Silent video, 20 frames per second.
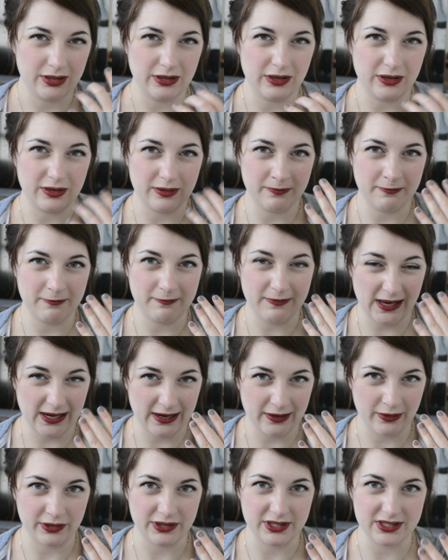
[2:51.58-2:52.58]
you can feel
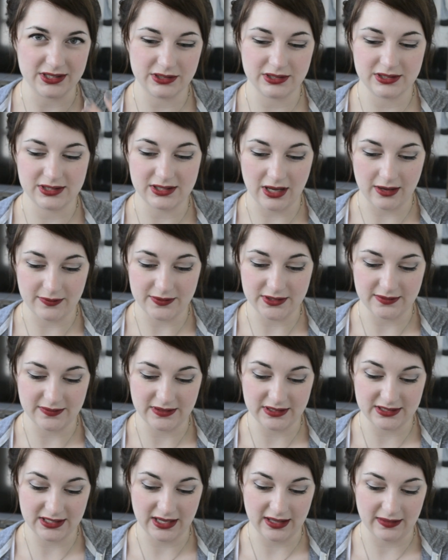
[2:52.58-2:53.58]
it on the surface of
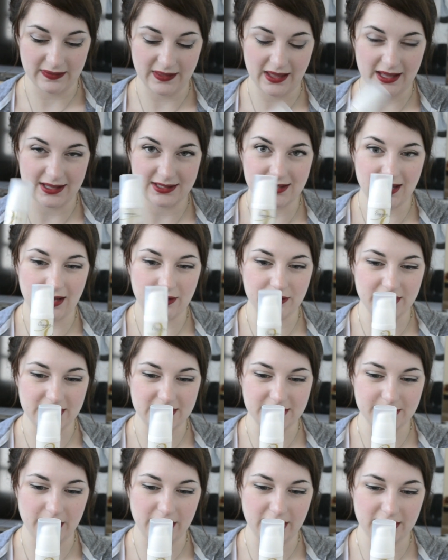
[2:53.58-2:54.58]
the skin. That's how
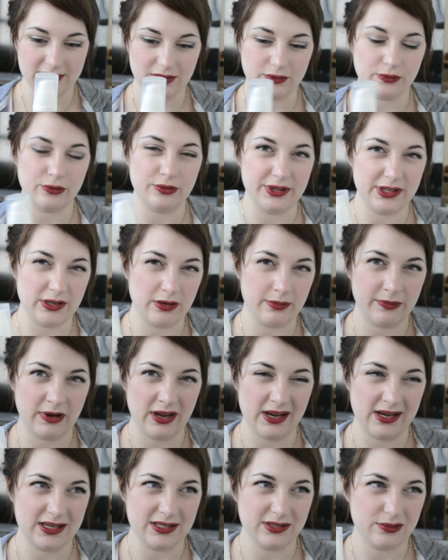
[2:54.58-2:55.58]
this works. All the
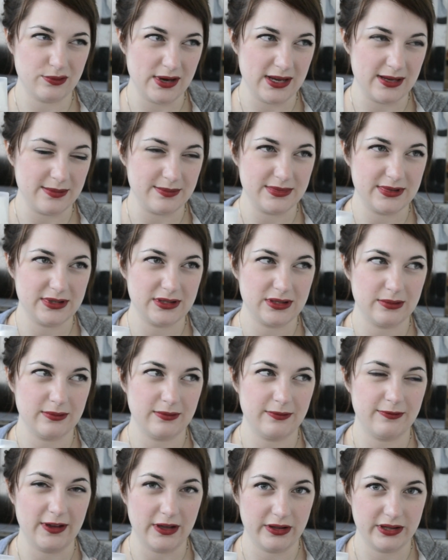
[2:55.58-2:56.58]
Embryolisse creams
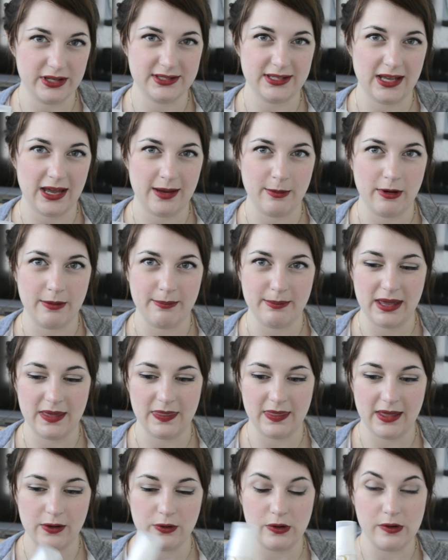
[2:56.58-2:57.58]
feel the same on me.
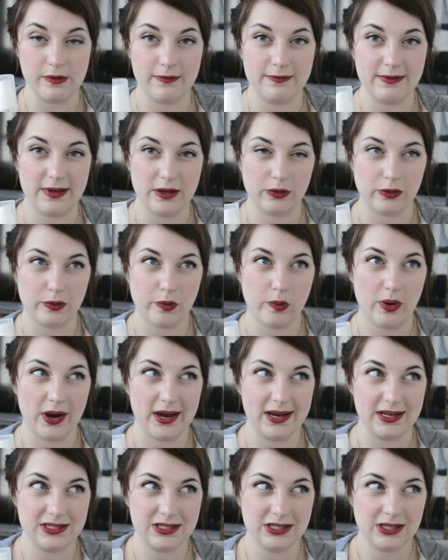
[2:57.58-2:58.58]
They all feel
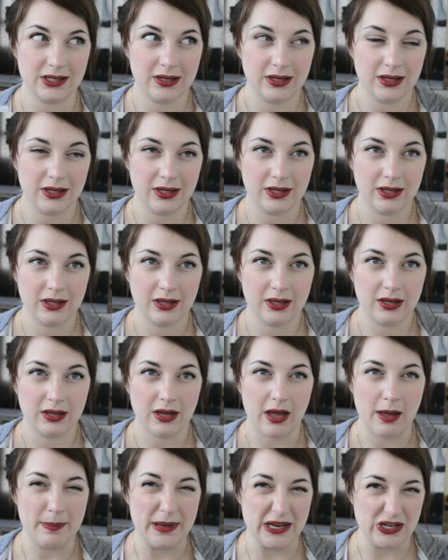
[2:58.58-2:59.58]
quite
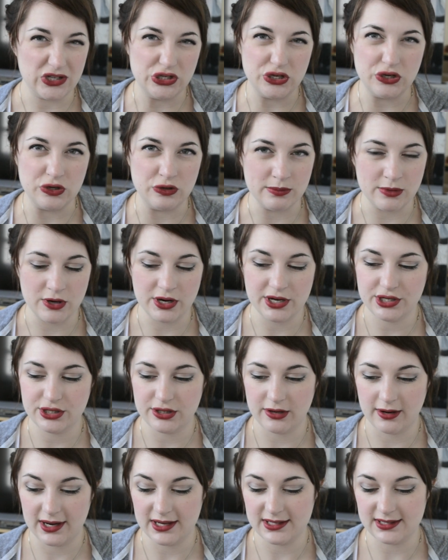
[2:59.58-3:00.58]
a bit too
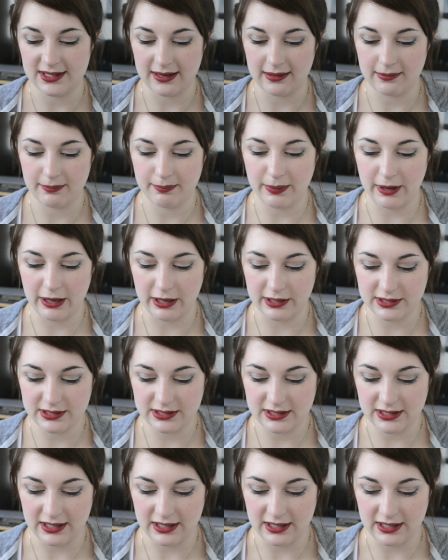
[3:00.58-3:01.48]
moisturising, but